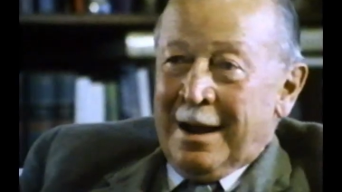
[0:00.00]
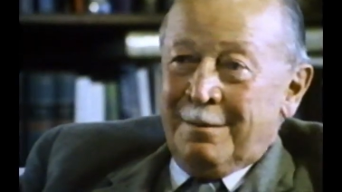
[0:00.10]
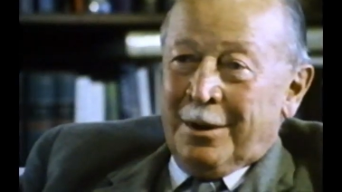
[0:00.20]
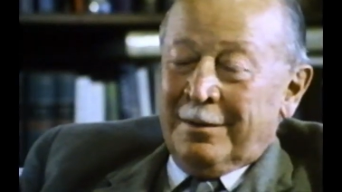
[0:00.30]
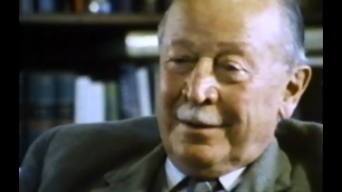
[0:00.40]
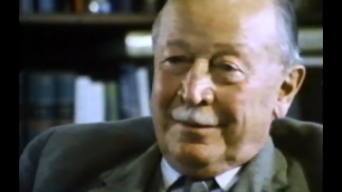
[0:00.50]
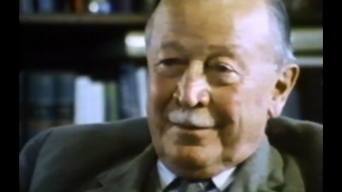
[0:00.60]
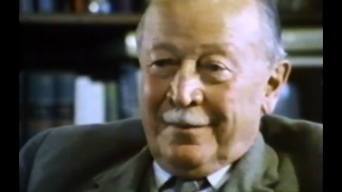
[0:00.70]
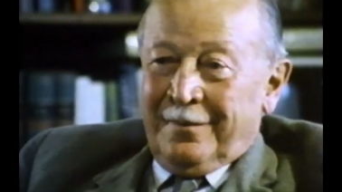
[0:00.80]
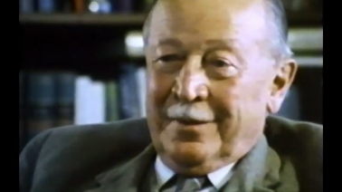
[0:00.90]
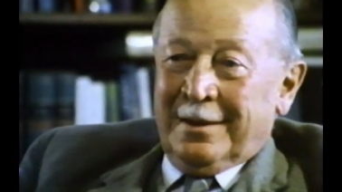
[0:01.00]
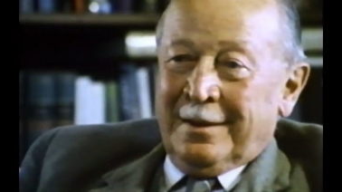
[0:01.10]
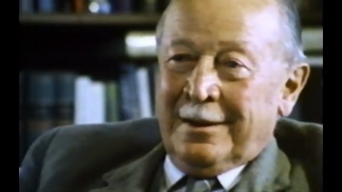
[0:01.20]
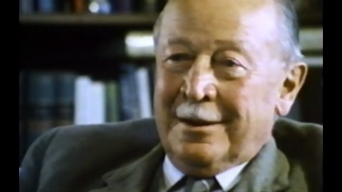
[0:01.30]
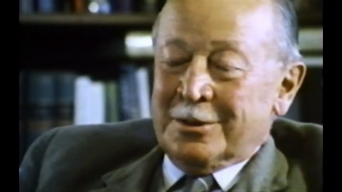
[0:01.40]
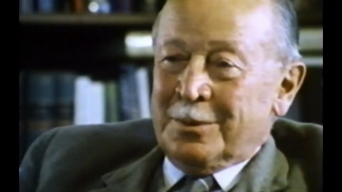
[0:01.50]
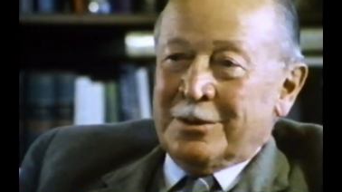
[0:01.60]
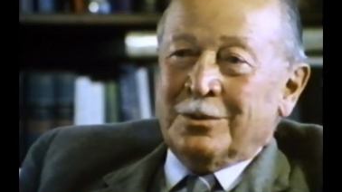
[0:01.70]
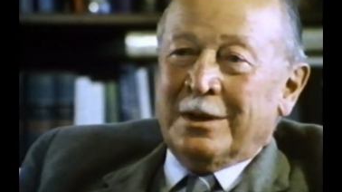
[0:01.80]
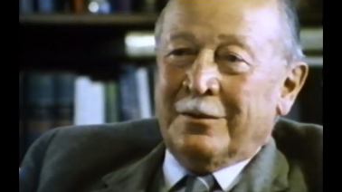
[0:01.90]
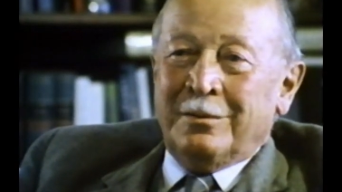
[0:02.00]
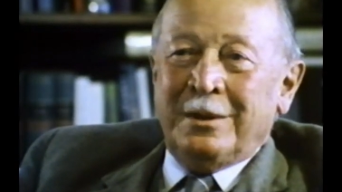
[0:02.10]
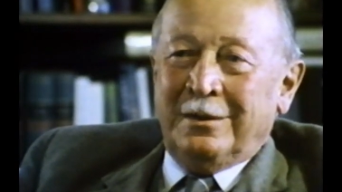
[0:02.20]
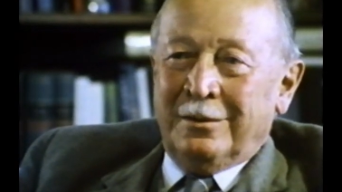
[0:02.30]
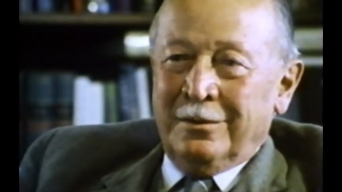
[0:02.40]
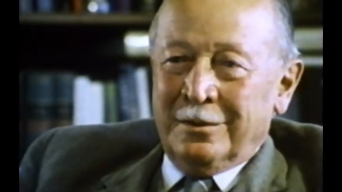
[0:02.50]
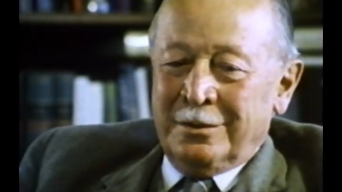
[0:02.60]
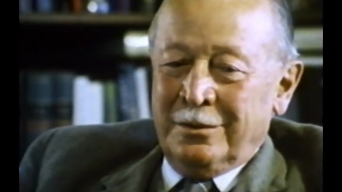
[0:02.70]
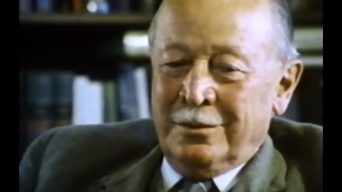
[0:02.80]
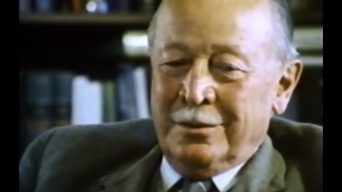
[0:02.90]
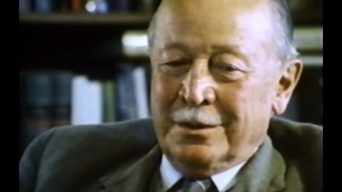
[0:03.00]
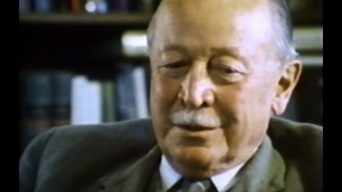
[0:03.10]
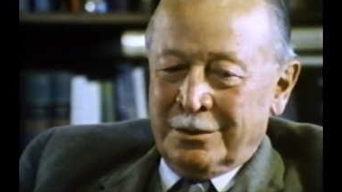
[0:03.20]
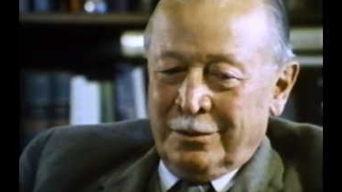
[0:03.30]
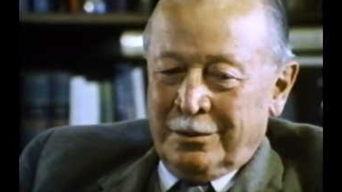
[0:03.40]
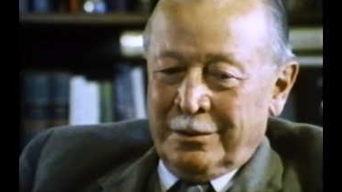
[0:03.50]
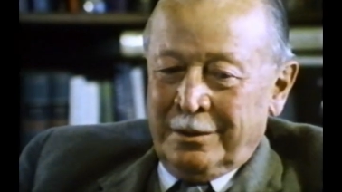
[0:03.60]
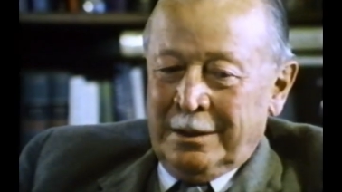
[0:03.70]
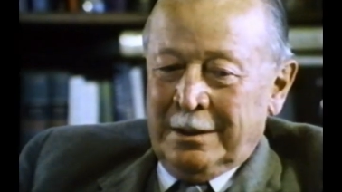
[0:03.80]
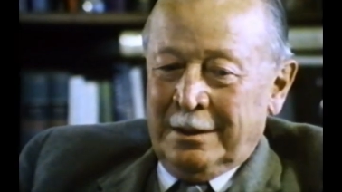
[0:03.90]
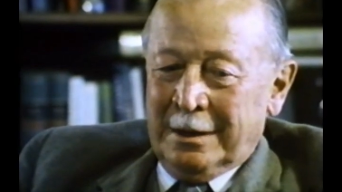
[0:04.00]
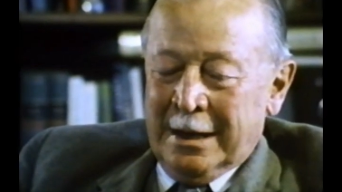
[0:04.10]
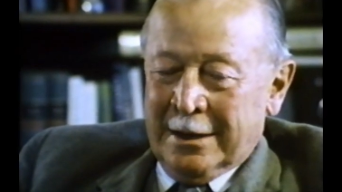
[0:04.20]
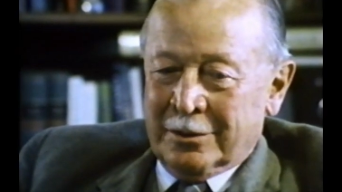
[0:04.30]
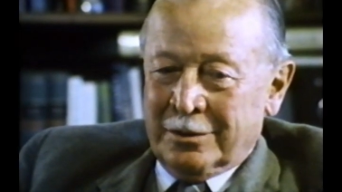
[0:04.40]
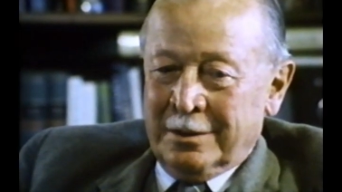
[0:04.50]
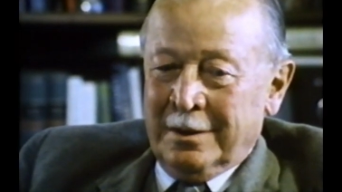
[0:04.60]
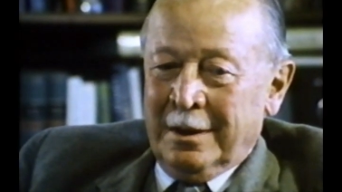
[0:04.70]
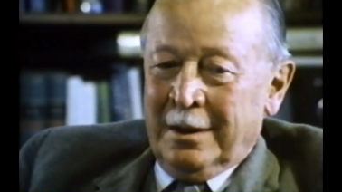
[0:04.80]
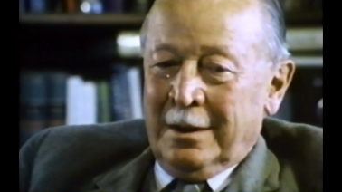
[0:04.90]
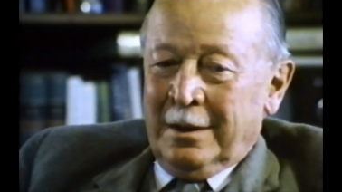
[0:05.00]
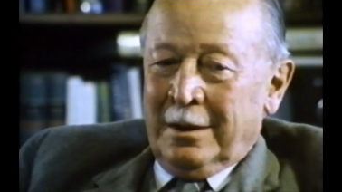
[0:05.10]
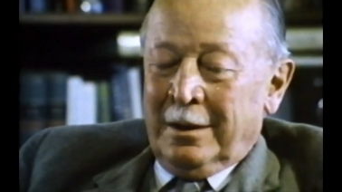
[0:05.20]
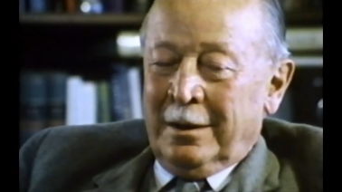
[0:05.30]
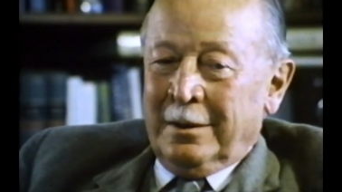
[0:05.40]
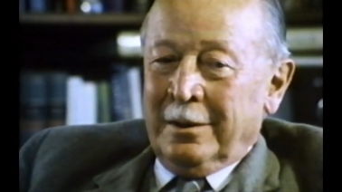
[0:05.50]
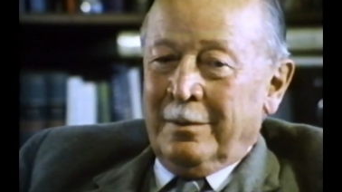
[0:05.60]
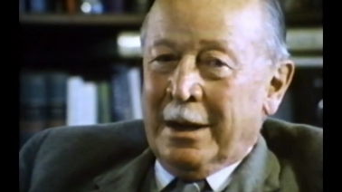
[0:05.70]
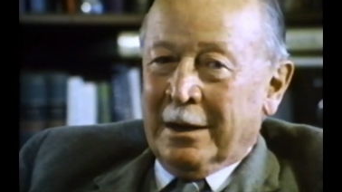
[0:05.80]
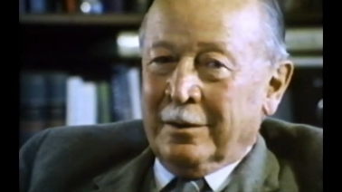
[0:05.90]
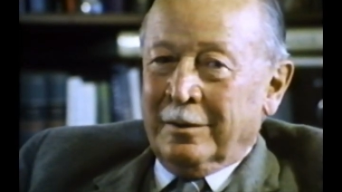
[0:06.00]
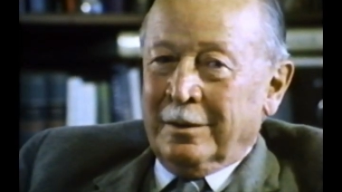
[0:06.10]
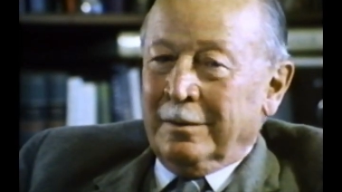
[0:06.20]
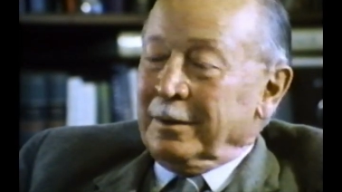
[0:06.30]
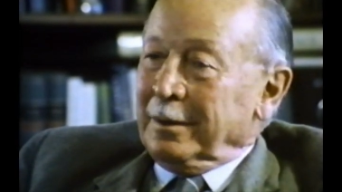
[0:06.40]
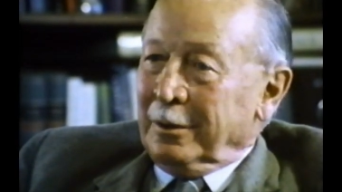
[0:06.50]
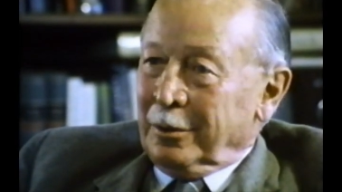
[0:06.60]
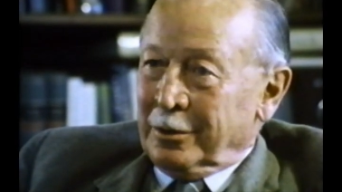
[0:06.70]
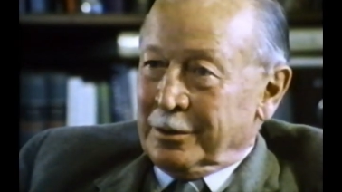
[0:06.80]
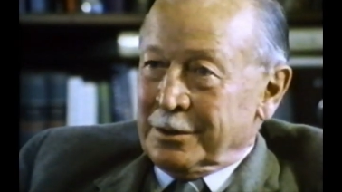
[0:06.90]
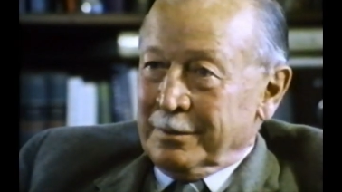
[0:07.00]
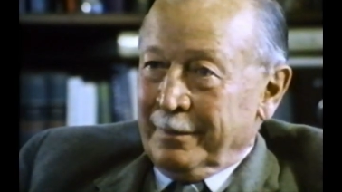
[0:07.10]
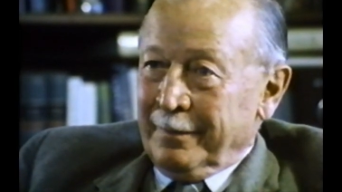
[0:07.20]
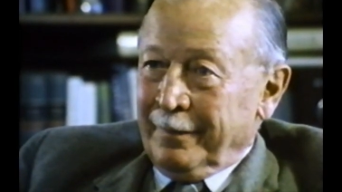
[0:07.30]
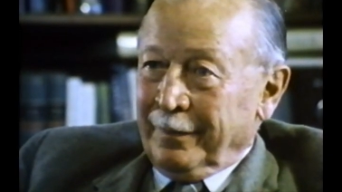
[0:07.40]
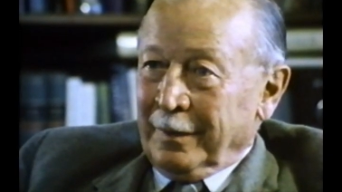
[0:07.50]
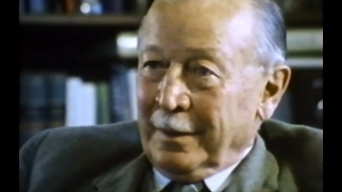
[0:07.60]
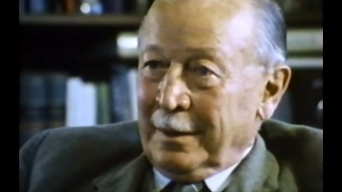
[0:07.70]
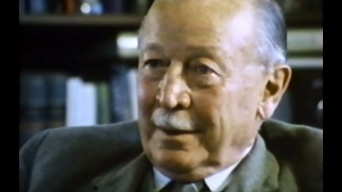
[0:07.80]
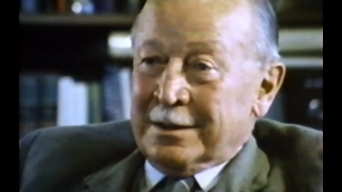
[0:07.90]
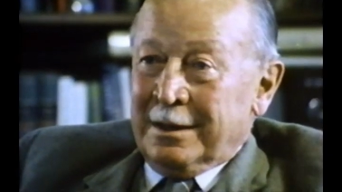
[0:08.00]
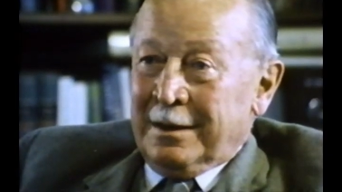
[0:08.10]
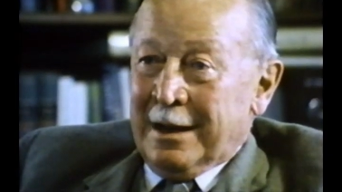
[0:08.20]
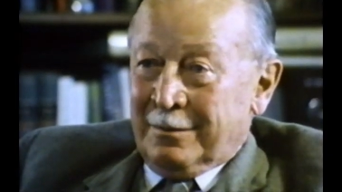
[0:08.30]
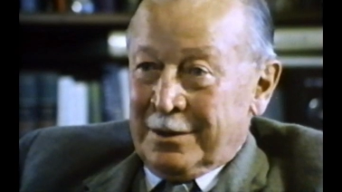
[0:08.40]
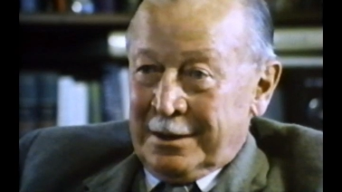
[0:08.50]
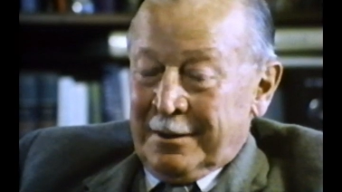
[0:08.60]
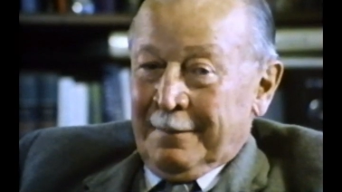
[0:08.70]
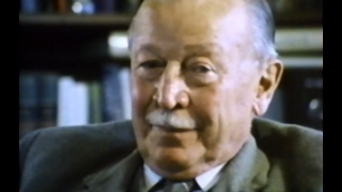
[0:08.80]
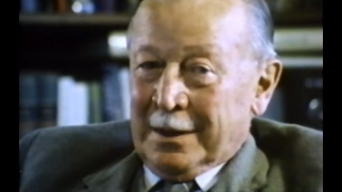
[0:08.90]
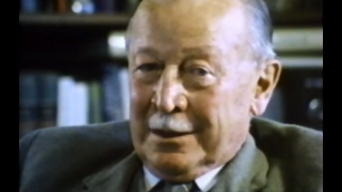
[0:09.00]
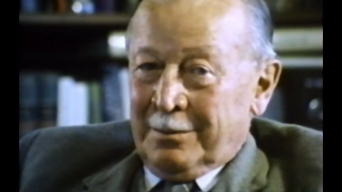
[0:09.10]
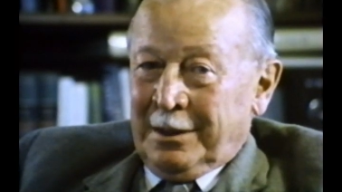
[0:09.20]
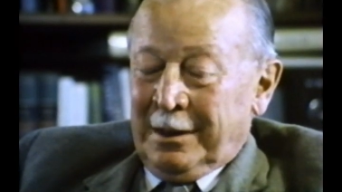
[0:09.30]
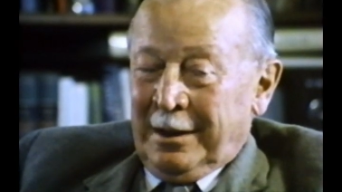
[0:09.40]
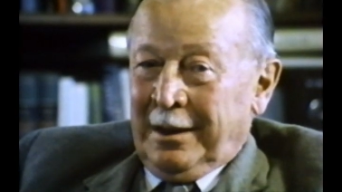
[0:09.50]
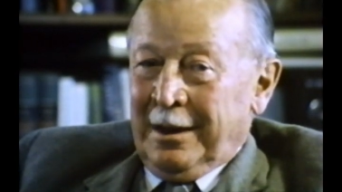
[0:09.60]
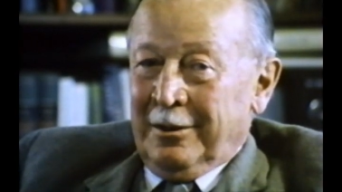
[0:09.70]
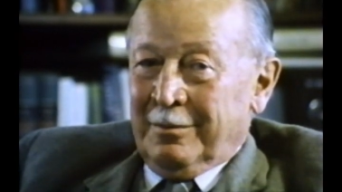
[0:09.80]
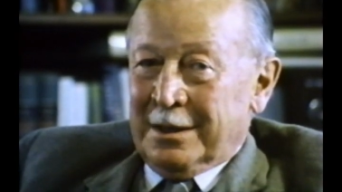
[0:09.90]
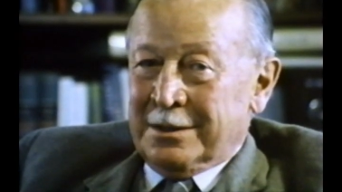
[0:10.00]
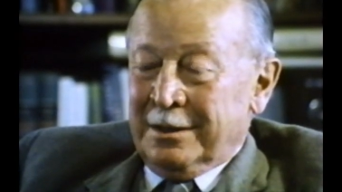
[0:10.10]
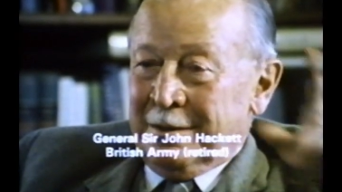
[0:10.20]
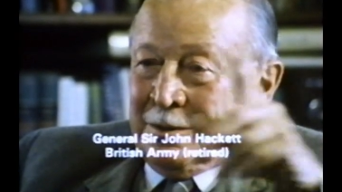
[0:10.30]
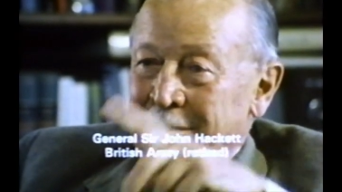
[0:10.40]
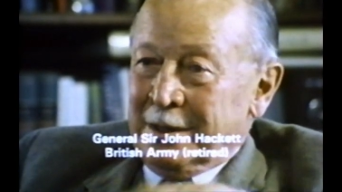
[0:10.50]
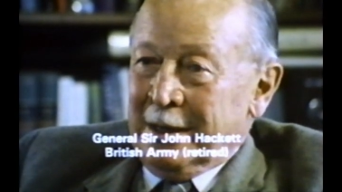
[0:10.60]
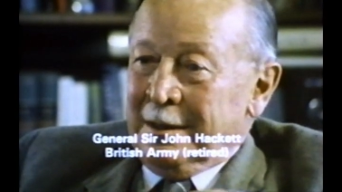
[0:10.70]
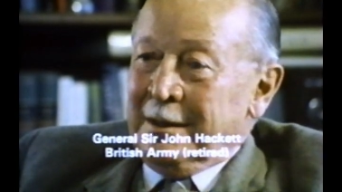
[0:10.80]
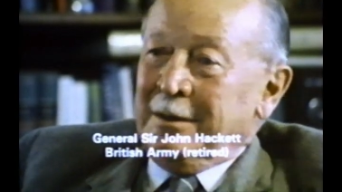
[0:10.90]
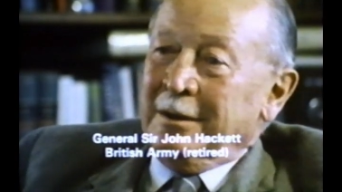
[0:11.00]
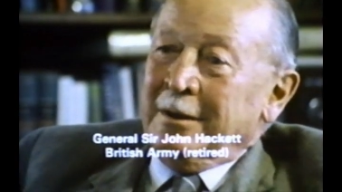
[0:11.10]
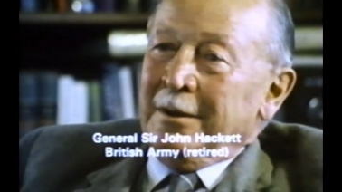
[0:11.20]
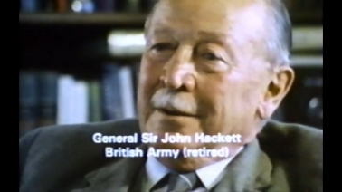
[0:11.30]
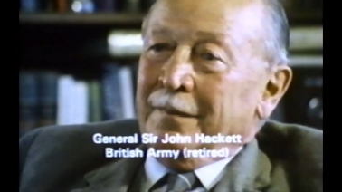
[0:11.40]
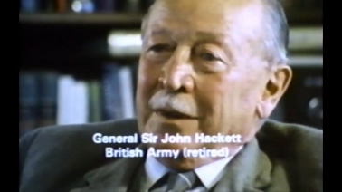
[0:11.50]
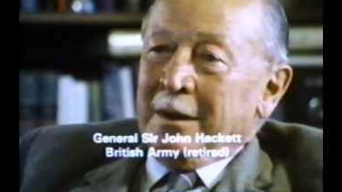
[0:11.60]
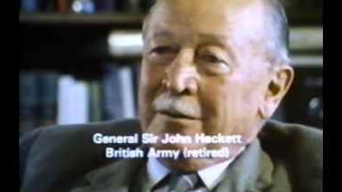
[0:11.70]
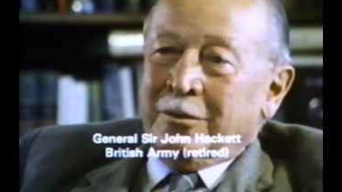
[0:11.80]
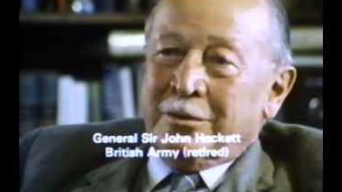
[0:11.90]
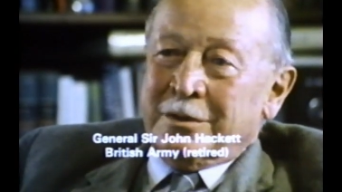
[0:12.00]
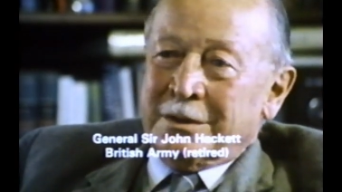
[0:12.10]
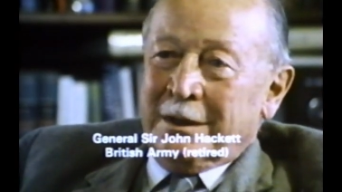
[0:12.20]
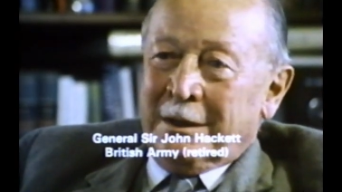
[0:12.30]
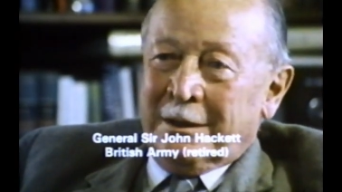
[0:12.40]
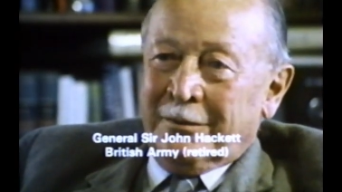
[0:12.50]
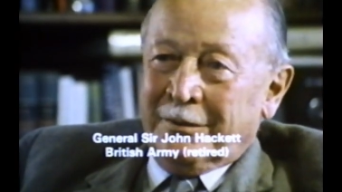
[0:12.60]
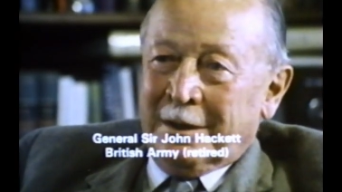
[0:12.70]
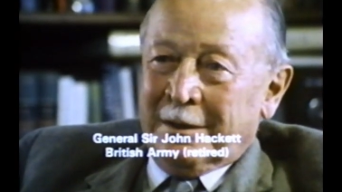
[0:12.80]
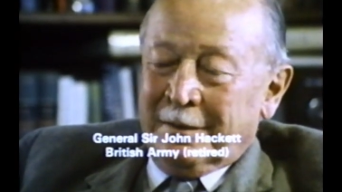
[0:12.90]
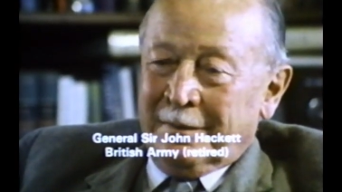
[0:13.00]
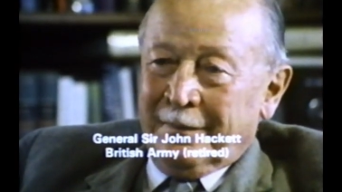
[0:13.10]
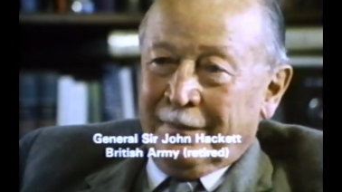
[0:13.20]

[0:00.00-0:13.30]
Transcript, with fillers: I'm probably the last person we'll ever meet who has used a sword in action on the back of a horse. So that was at the beginning of my series, which ended, of course, after